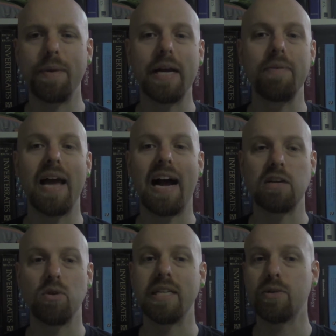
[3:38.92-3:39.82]
become the
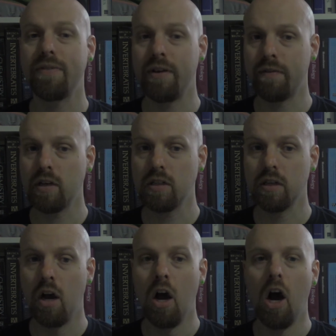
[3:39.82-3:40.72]
actual history of the universe?
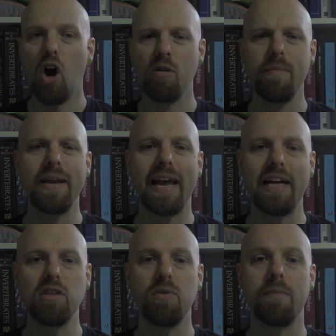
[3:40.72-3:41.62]
Or am I being
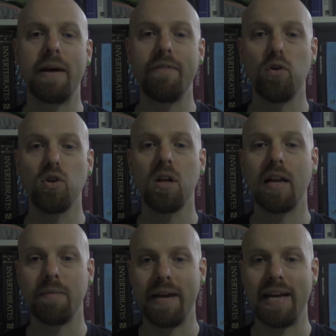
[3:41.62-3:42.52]
held with a metaphorical gun
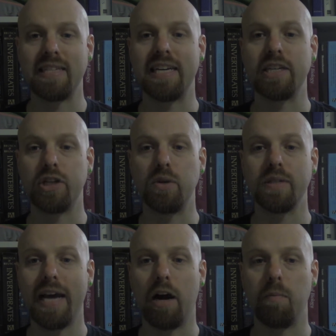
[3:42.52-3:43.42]
to my head saying choose
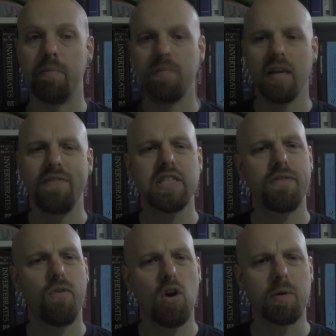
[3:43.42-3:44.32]
now? If it's the
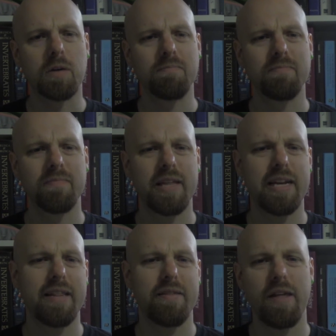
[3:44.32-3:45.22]
former,
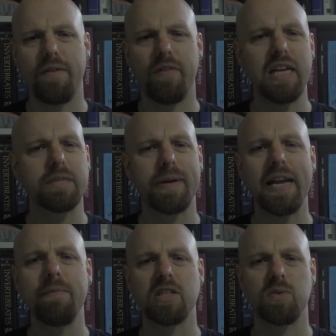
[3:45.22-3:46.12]
then that flying spaghetti
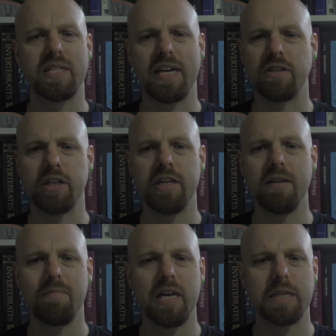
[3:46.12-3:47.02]
monster one sounds good,
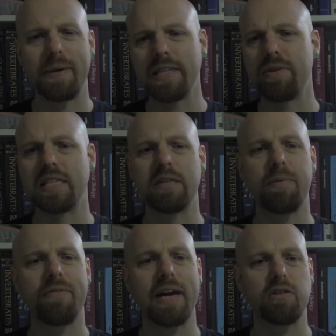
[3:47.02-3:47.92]
especially with the
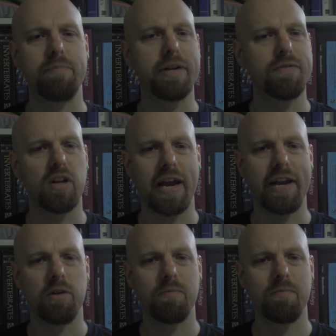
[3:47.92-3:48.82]
stir factory and beer
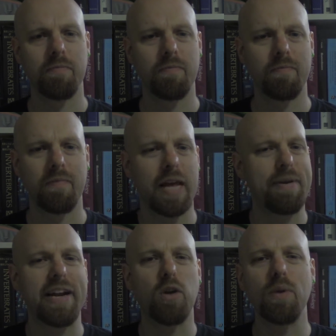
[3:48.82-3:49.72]
volcano. I
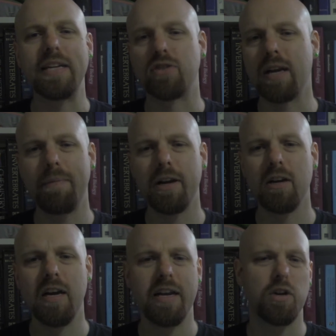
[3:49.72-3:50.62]
mean, I don't really drink beer,
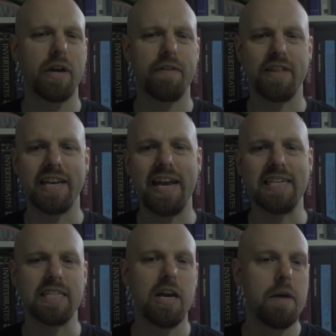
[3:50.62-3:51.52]
don't care for the
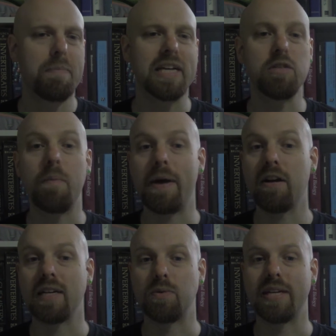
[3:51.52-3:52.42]
taste, but I assume in
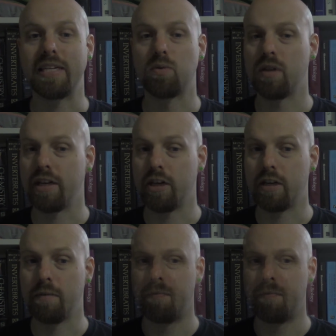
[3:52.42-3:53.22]
paradise it would taste really good.